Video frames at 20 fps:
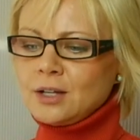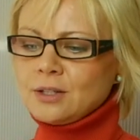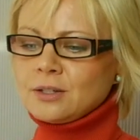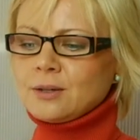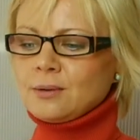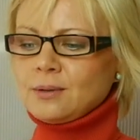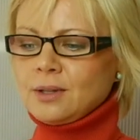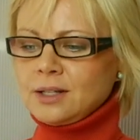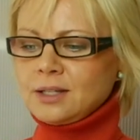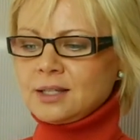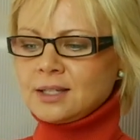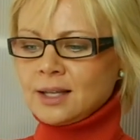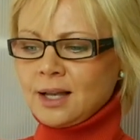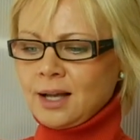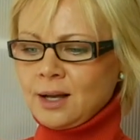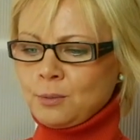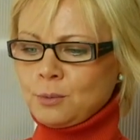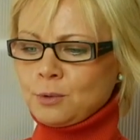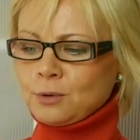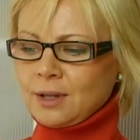so they
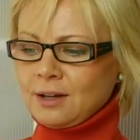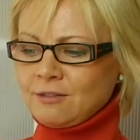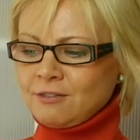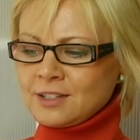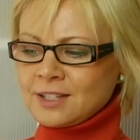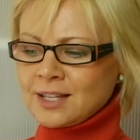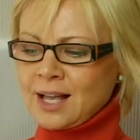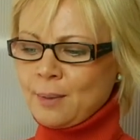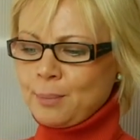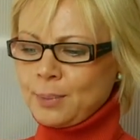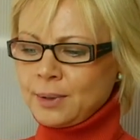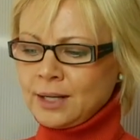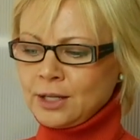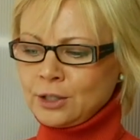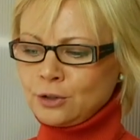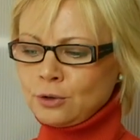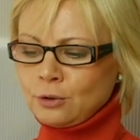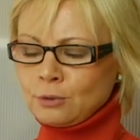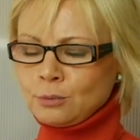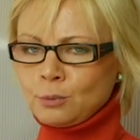say whatever is
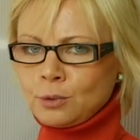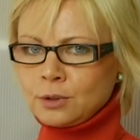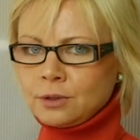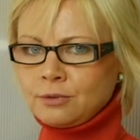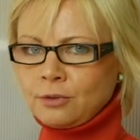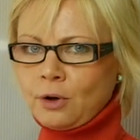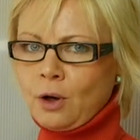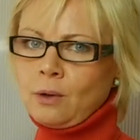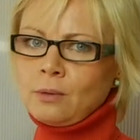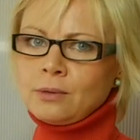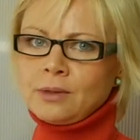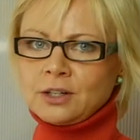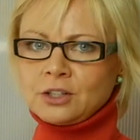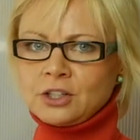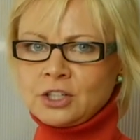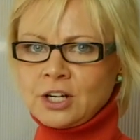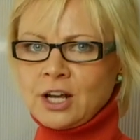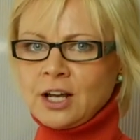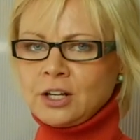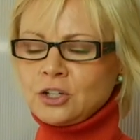happening, don't withhold
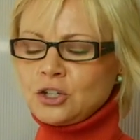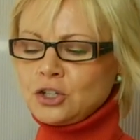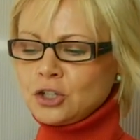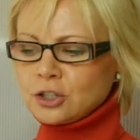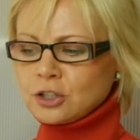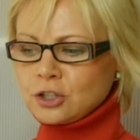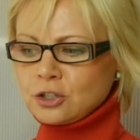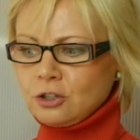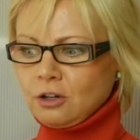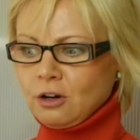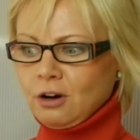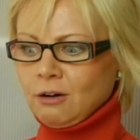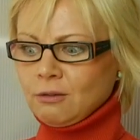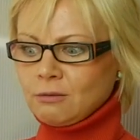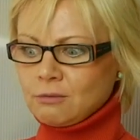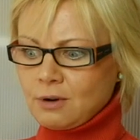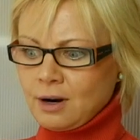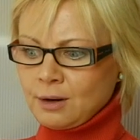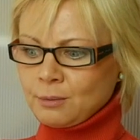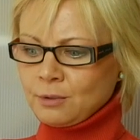that change, just
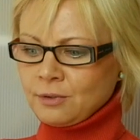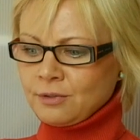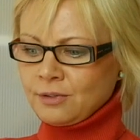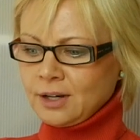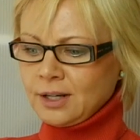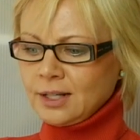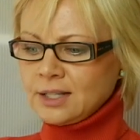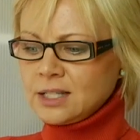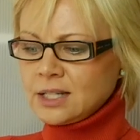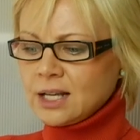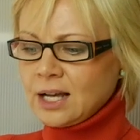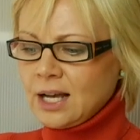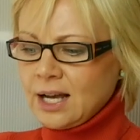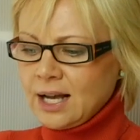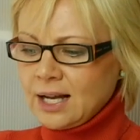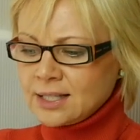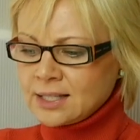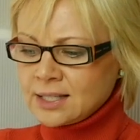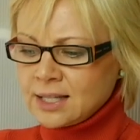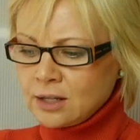go run with it.
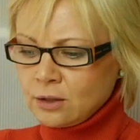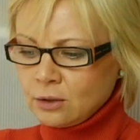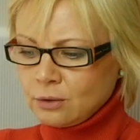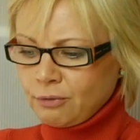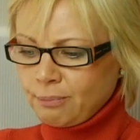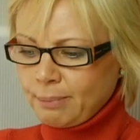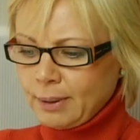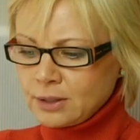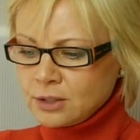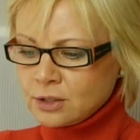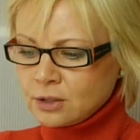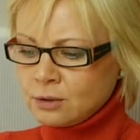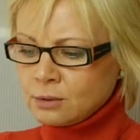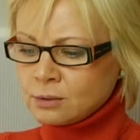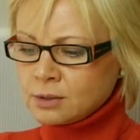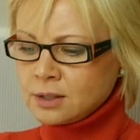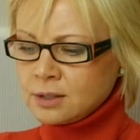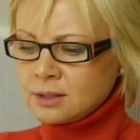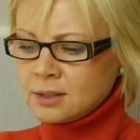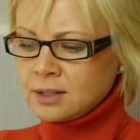10 of
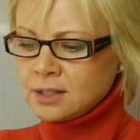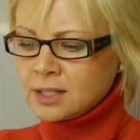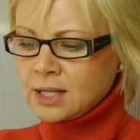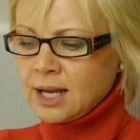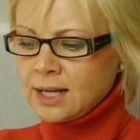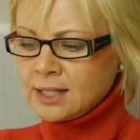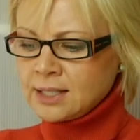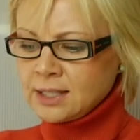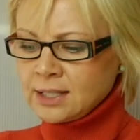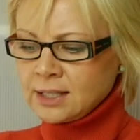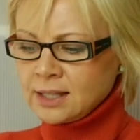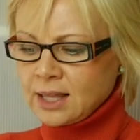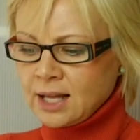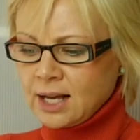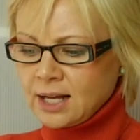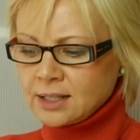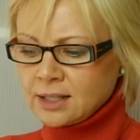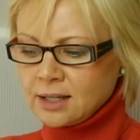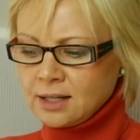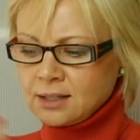Pentacles is indicating
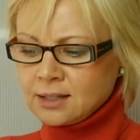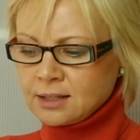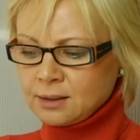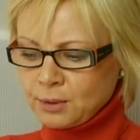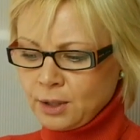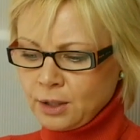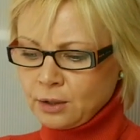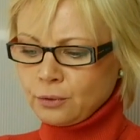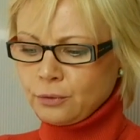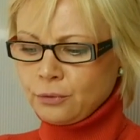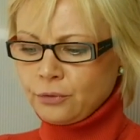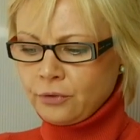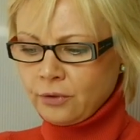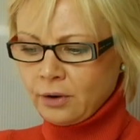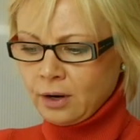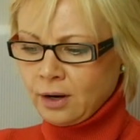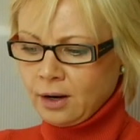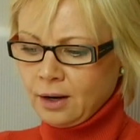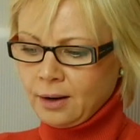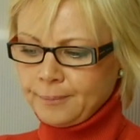that is some kind of
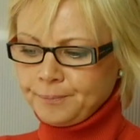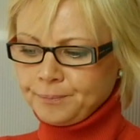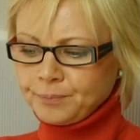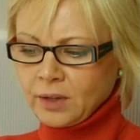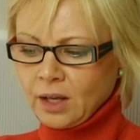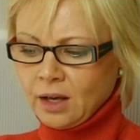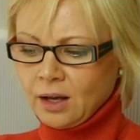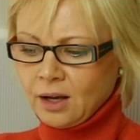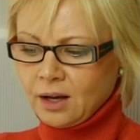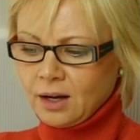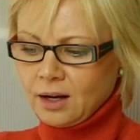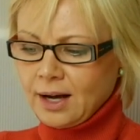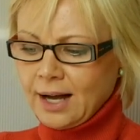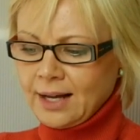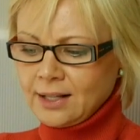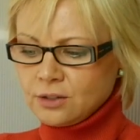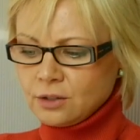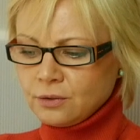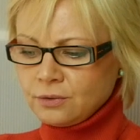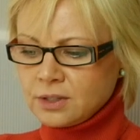
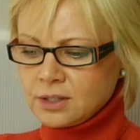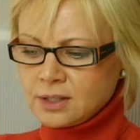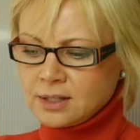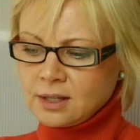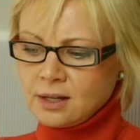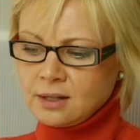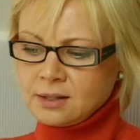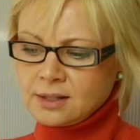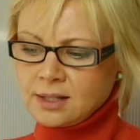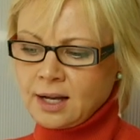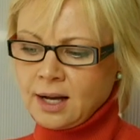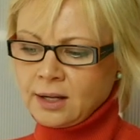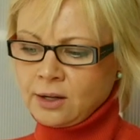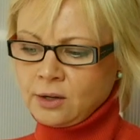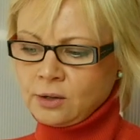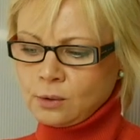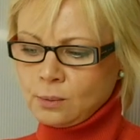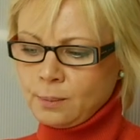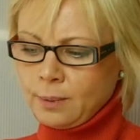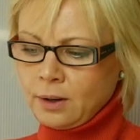end of the
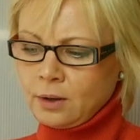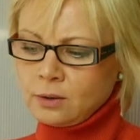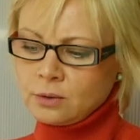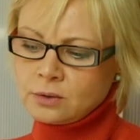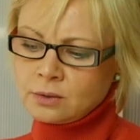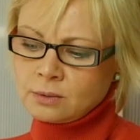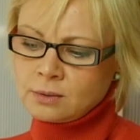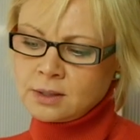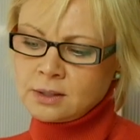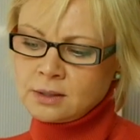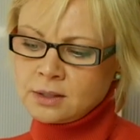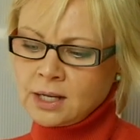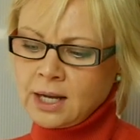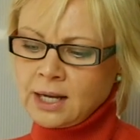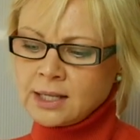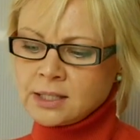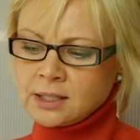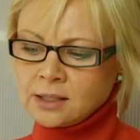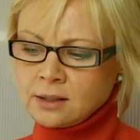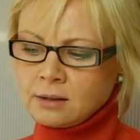cycle, but also it's
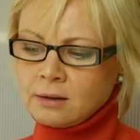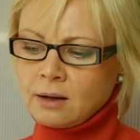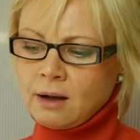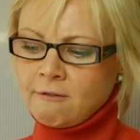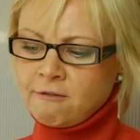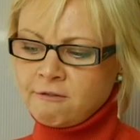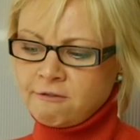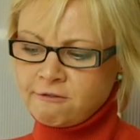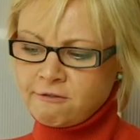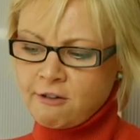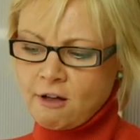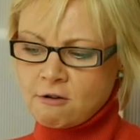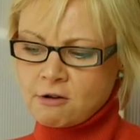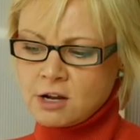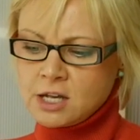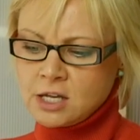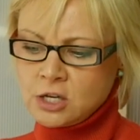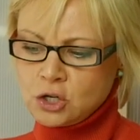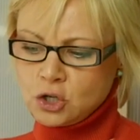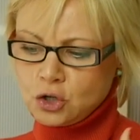indicating a
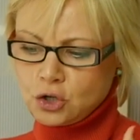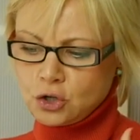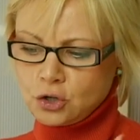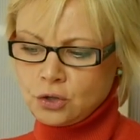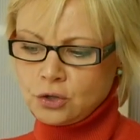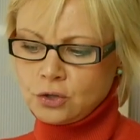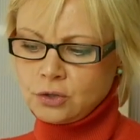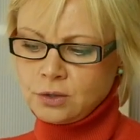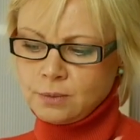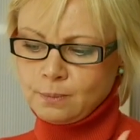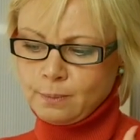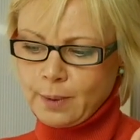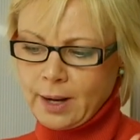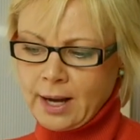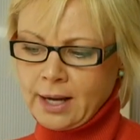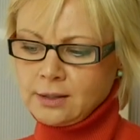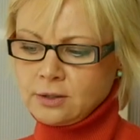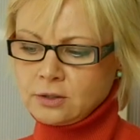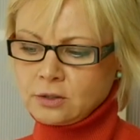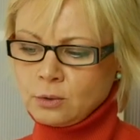very good
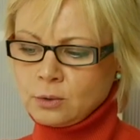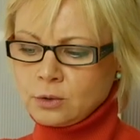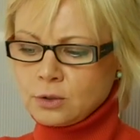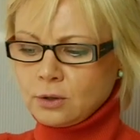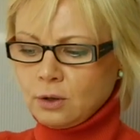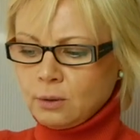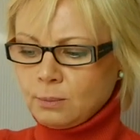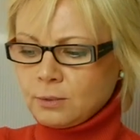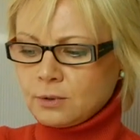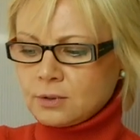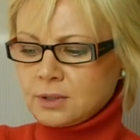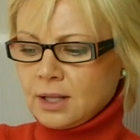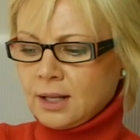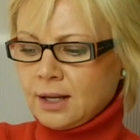base. So it's almost